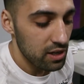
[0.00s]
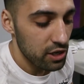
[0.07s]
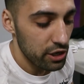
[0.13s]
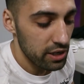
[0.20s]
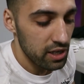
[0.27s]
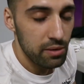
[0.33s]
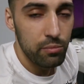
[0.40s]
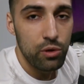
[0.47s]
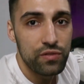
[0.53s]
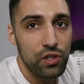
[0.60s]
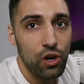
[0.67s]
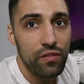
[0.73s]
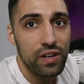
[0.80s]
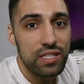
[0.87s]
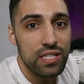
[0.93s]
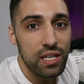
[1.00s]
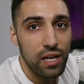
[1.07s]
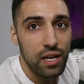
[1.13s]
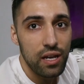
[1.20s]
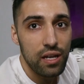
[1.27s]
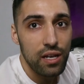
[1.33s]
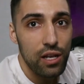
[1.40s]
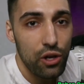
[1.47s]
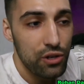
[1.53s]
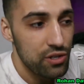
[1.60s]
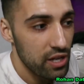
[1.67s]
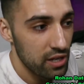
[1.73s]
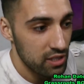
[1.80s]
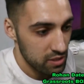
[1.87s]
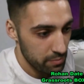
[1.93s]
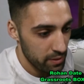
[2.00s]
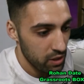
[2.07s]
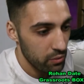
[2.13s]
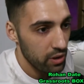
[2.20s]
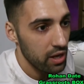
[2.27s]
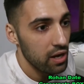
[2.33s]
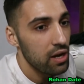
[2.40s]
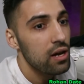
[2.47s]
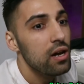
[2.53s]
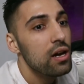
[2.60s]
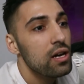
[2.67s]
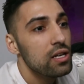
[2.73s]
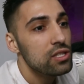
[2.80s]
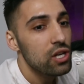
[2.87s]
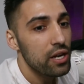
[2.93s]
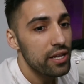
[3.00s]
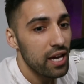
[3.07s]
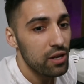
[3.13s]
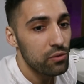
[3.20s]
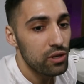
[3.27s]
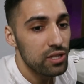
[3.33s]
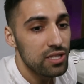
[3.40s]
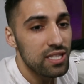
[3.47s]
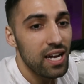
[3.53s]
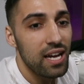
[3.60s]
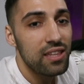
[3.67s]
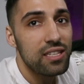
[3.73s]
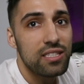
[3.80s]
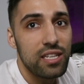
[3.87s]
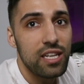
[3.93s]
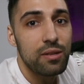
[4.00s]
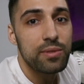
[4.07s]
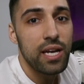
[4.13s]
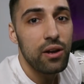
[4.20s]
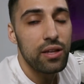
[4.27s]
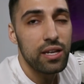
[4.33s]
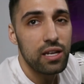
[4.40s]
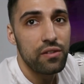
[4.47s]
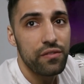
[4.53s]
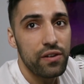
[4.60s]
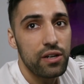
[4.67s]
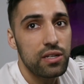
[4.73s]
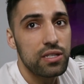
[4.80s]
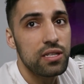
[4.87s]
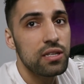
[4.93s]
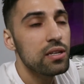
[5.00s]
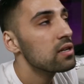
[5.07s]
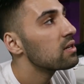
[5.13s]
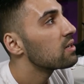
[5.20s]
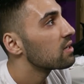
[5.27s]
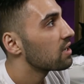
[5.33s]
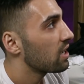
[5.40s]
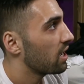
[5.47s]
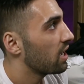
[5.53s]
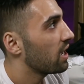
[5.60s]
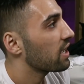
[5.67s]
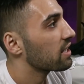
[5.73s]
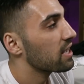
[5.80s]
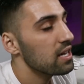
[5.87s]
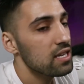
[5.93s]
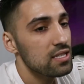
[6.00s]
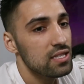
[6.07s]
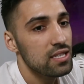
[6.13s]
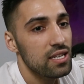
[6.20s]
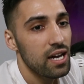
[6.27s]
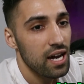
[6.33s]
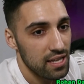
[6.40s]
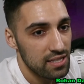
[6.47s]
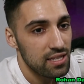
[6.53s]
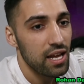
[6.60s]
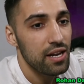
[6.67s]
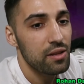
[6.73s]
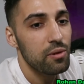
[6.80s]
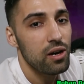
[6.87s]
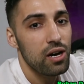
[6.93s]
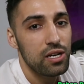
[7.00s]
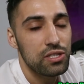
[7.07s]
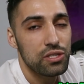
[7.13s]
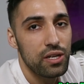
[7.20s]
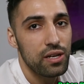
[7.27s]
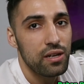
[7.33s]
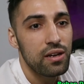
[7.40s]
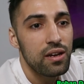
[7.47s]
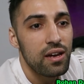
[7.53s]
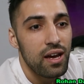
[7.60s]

Currently moved over to London to be with Johnny Edwards and the team down in Guildford. Casey and Lenny behind you.